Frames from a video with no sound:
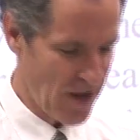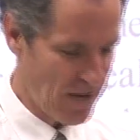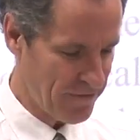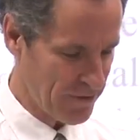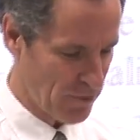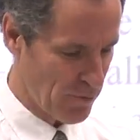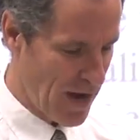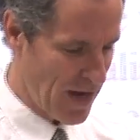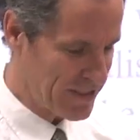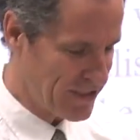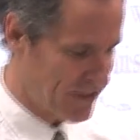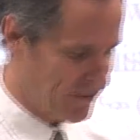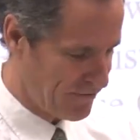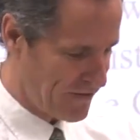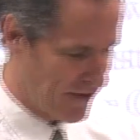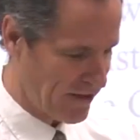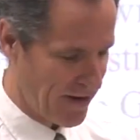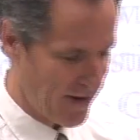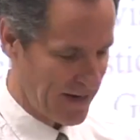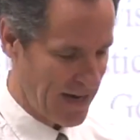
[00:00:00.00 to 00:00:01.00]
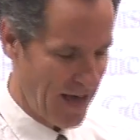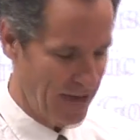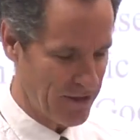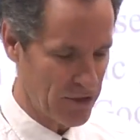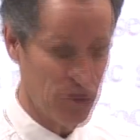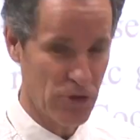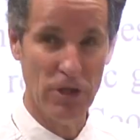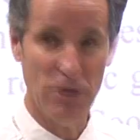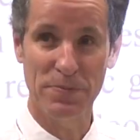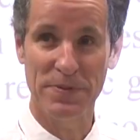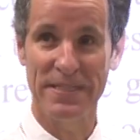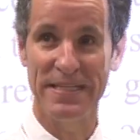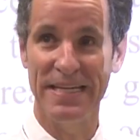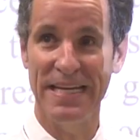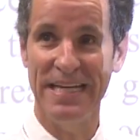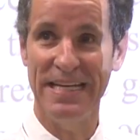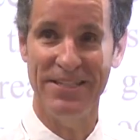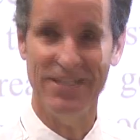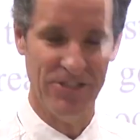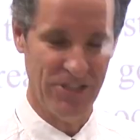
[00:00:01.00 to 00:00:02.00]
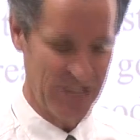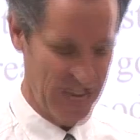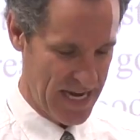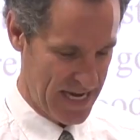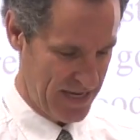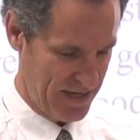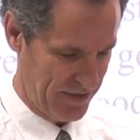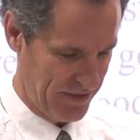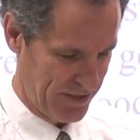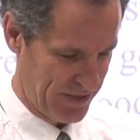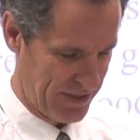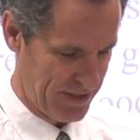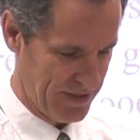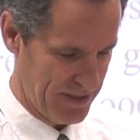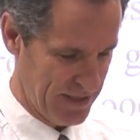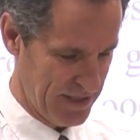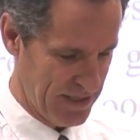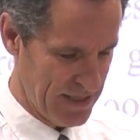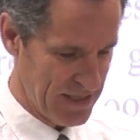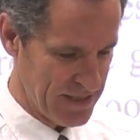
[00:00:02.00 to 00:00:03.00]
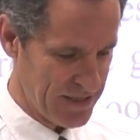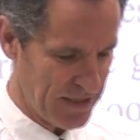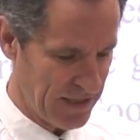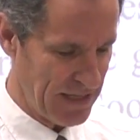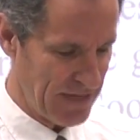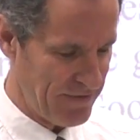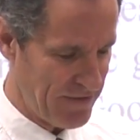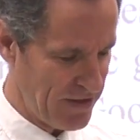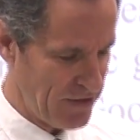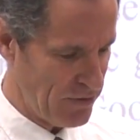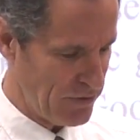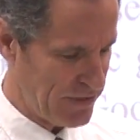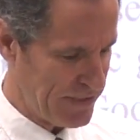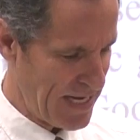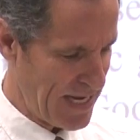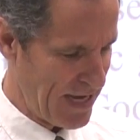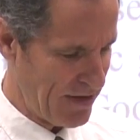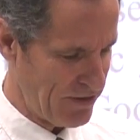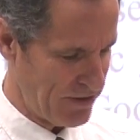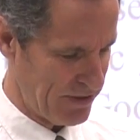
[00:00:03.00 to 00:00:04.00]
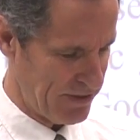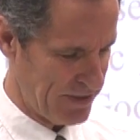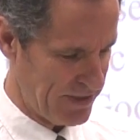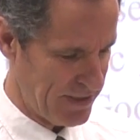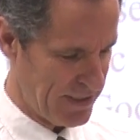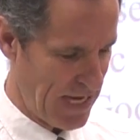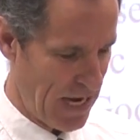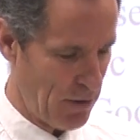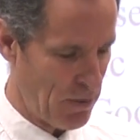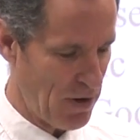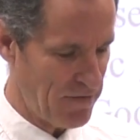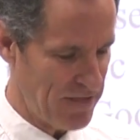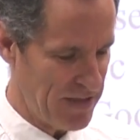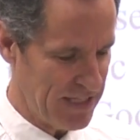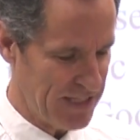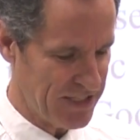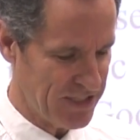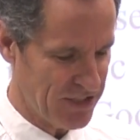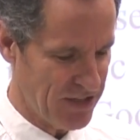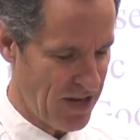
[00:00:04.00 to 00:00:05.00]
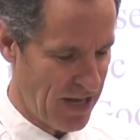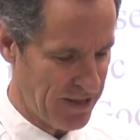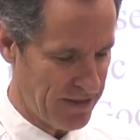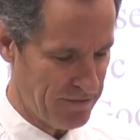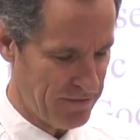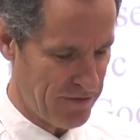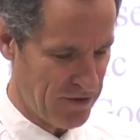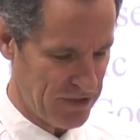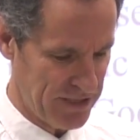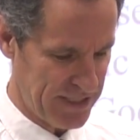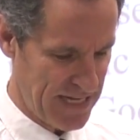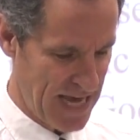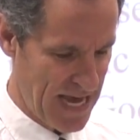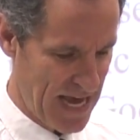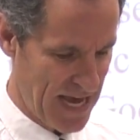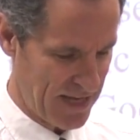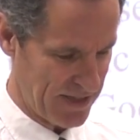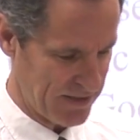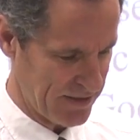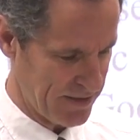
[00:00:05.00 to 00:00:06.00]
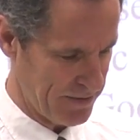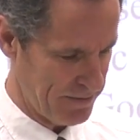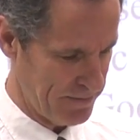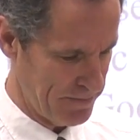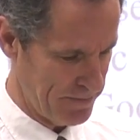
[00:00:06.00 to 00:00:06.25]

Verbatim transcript: often rush to figure out how the troops need to change to live the new standards. However, this is not the first task.